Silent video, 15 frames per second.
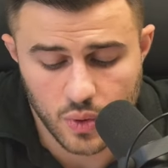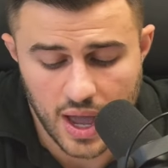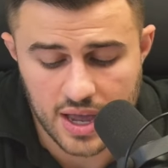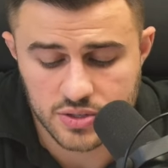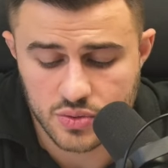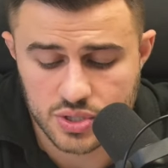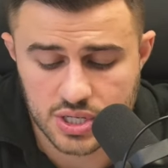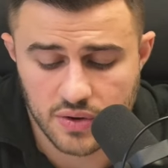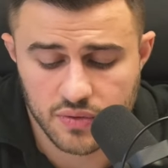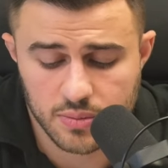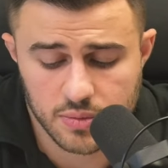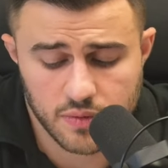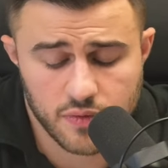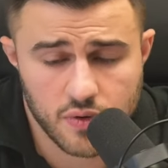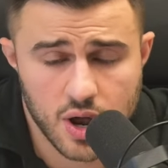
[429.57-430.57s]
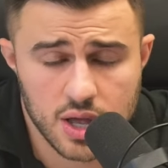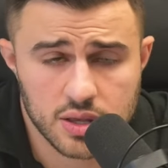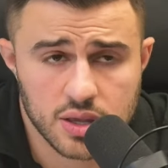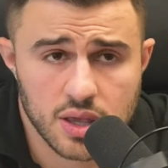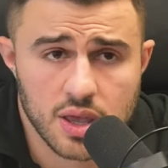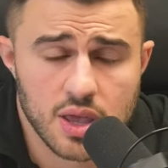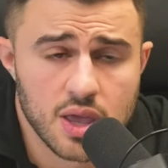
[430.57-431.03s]
as you see from the front,
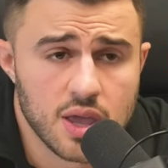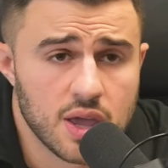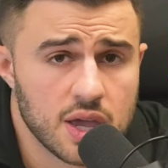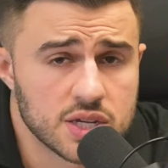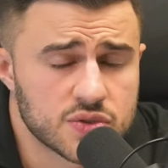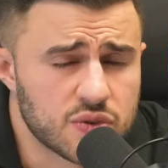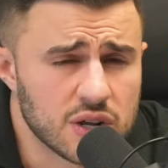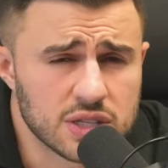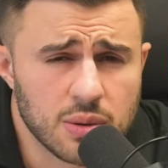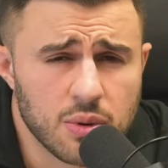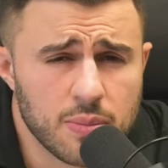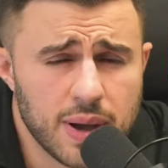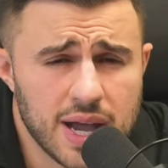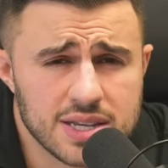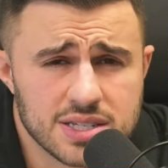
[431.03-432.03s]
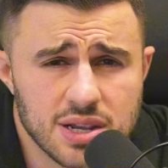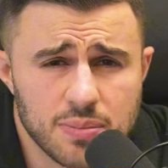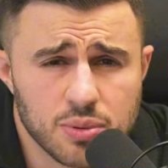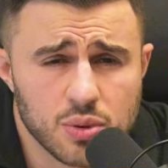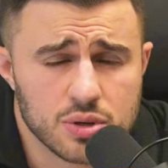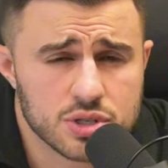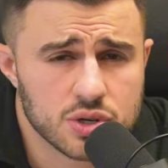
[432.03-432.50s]
his front double
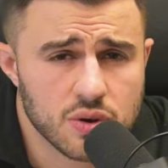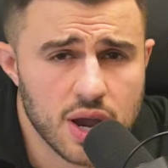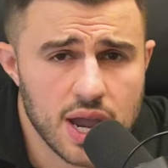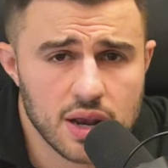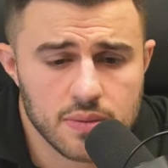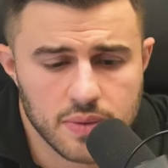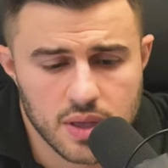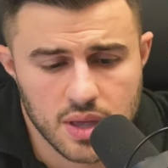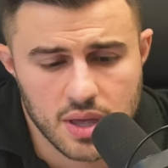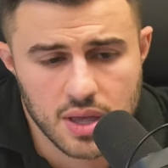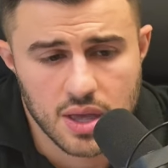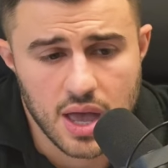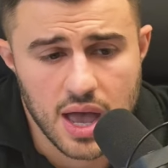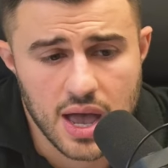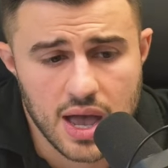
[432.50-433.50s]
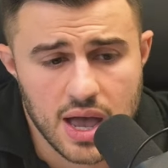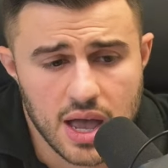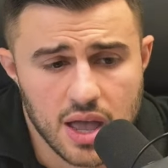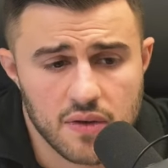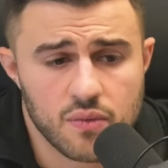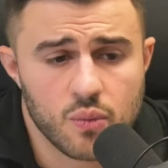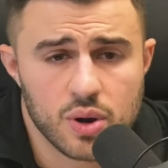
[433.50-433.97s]
bicep looks great.
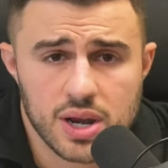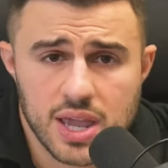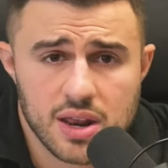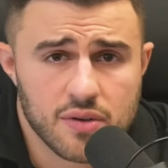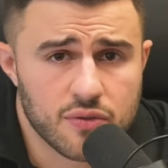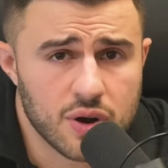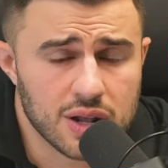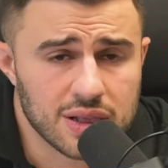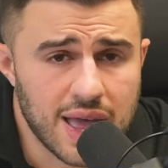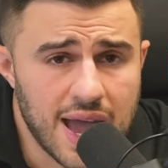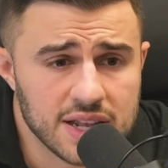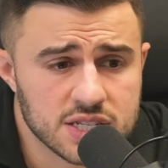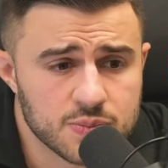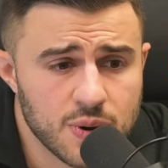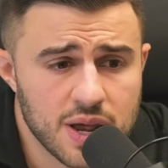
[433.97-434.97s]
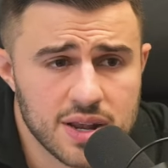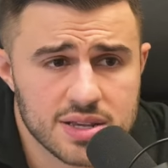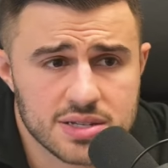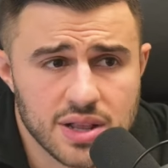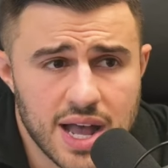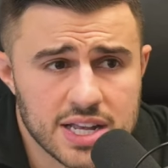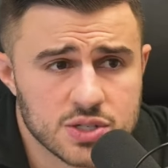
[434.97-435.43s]
Uh, when he hit a front lat spread,
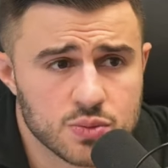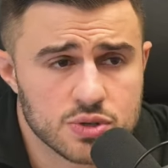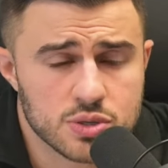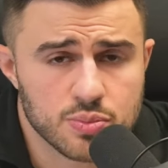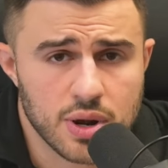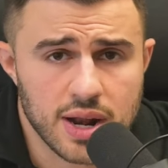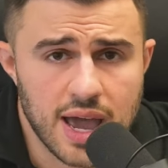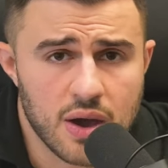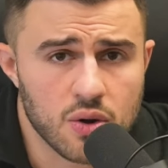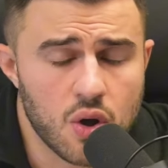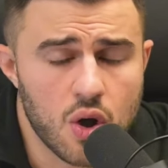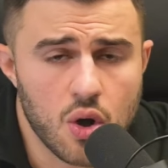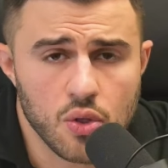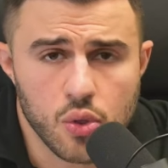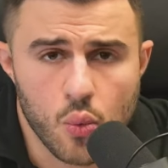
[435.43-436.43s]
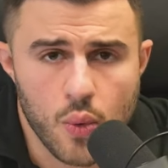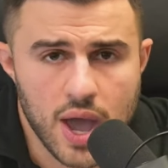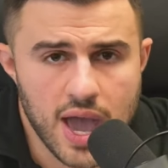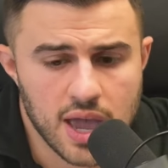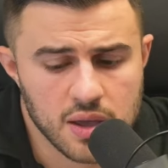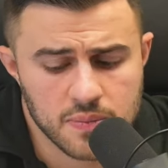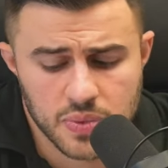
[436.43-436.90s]
his lats were spread out all the
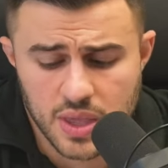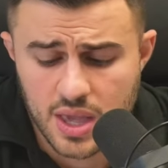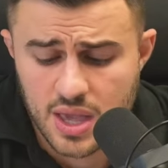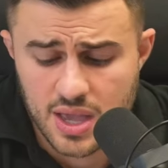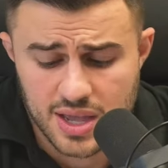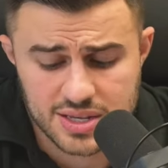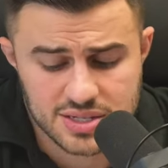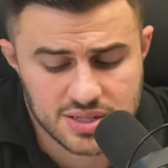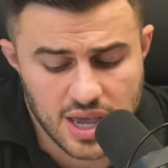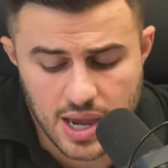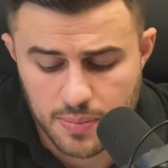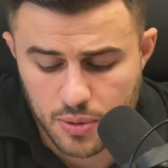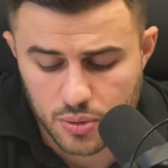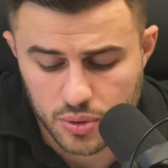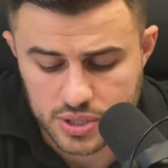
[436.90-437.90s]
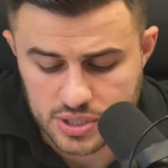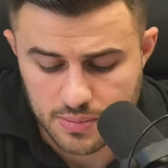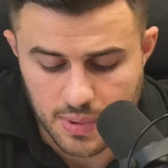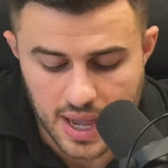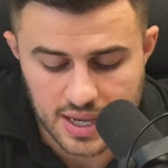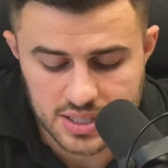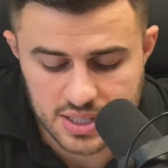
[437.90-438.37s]
way. His taper looks
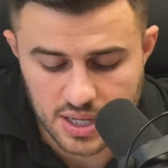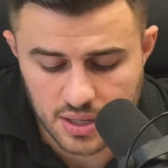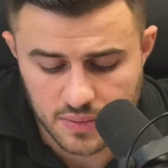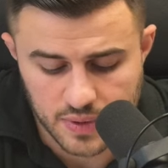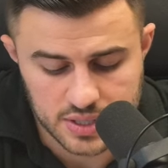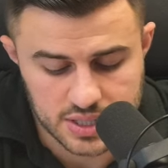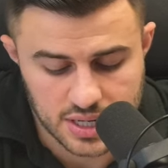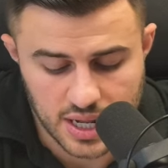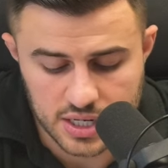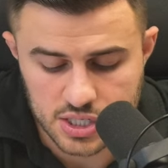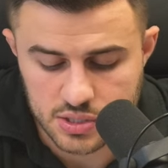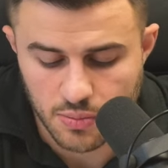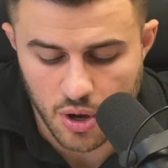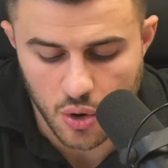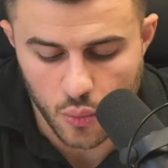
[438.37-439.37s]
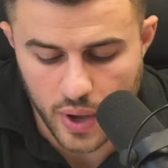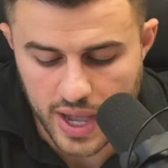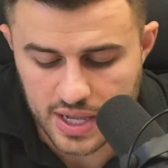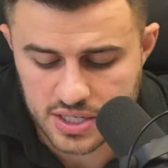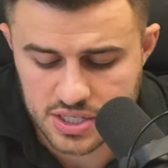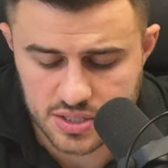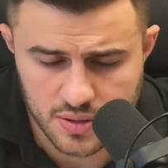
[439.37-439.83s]
amazing. He's a nice small
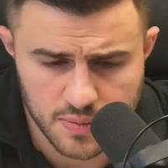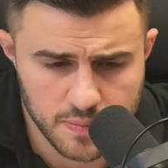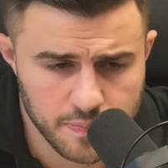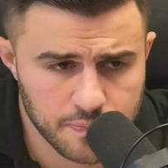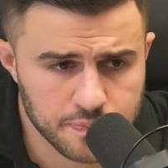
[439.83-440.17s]
waist.